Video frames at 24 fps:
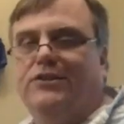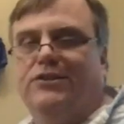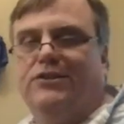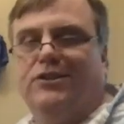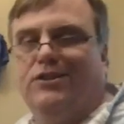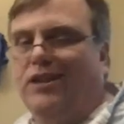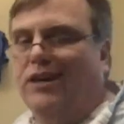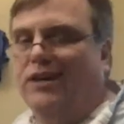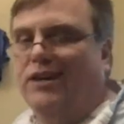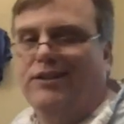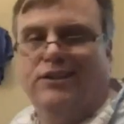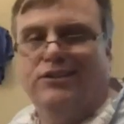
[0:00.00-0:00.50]
like
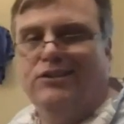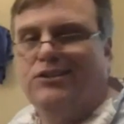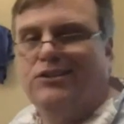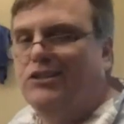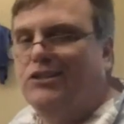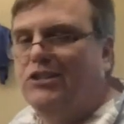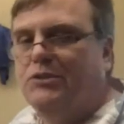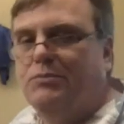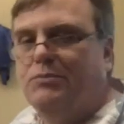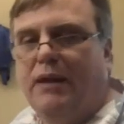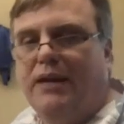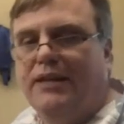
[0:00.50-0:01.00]
this just
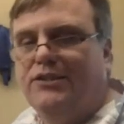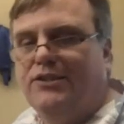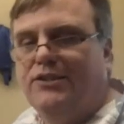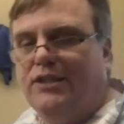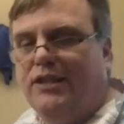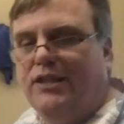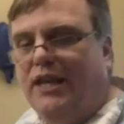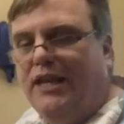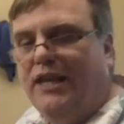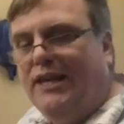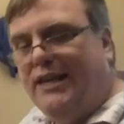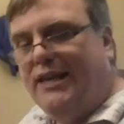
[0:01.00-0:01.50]
makes it
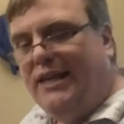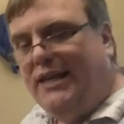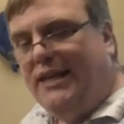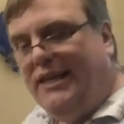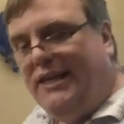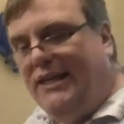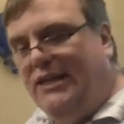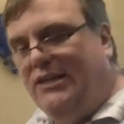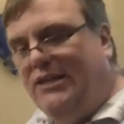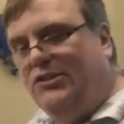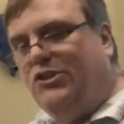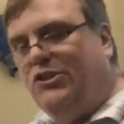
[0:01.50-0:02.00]

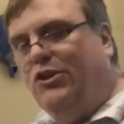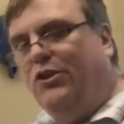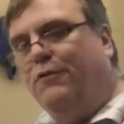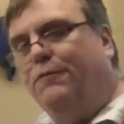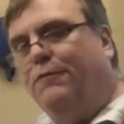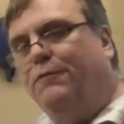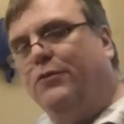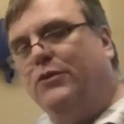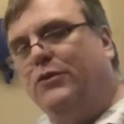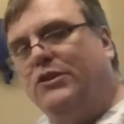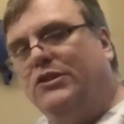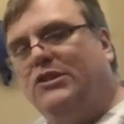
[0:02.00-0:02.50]
easier for the
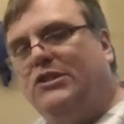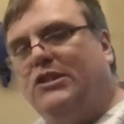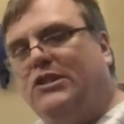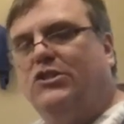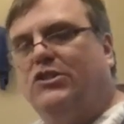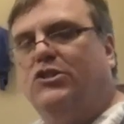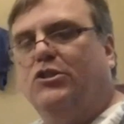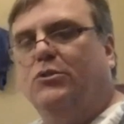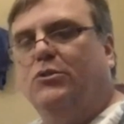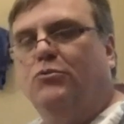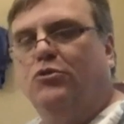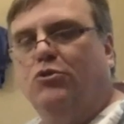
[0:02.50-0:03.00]
system
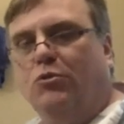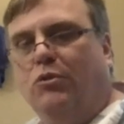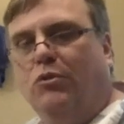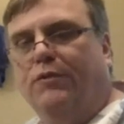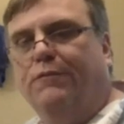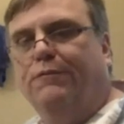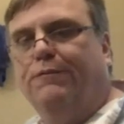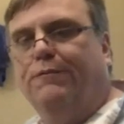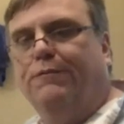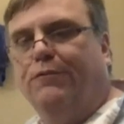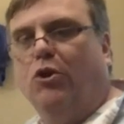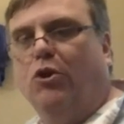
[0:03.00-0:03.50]
to
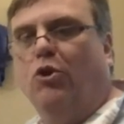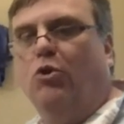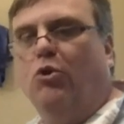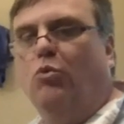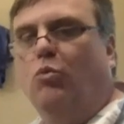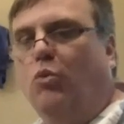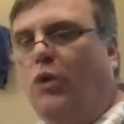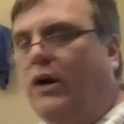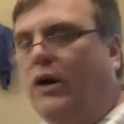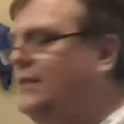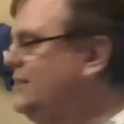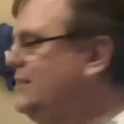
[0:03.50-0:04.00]
infer what
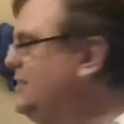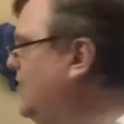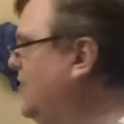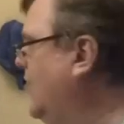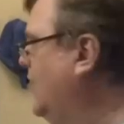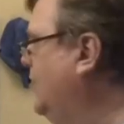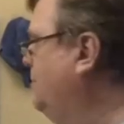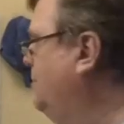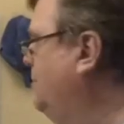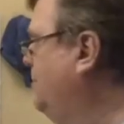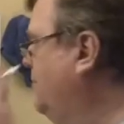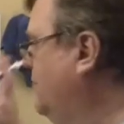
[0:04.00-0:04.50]
type
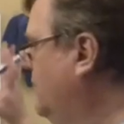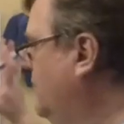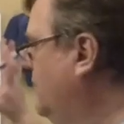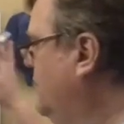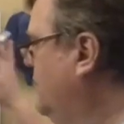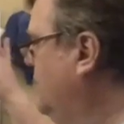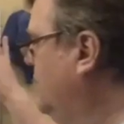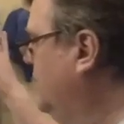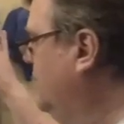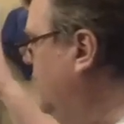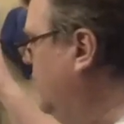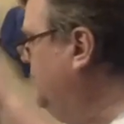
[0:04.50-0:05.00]

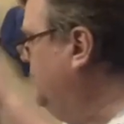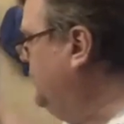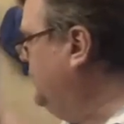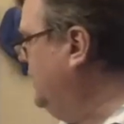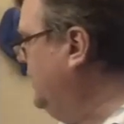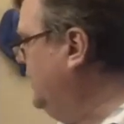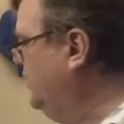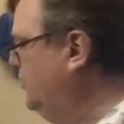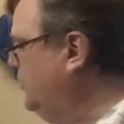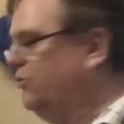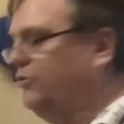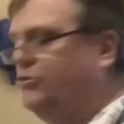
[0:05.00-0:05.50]
of thing
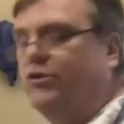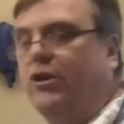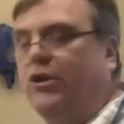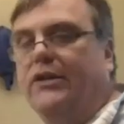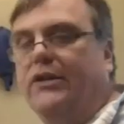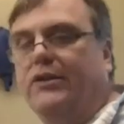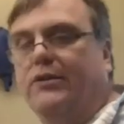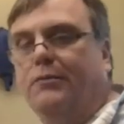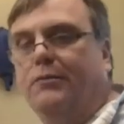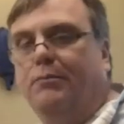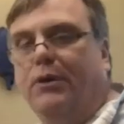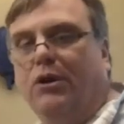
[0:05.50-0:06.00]
you're trying to
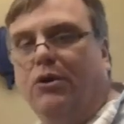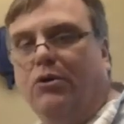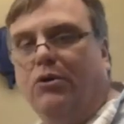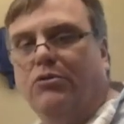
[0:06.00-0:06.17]
build.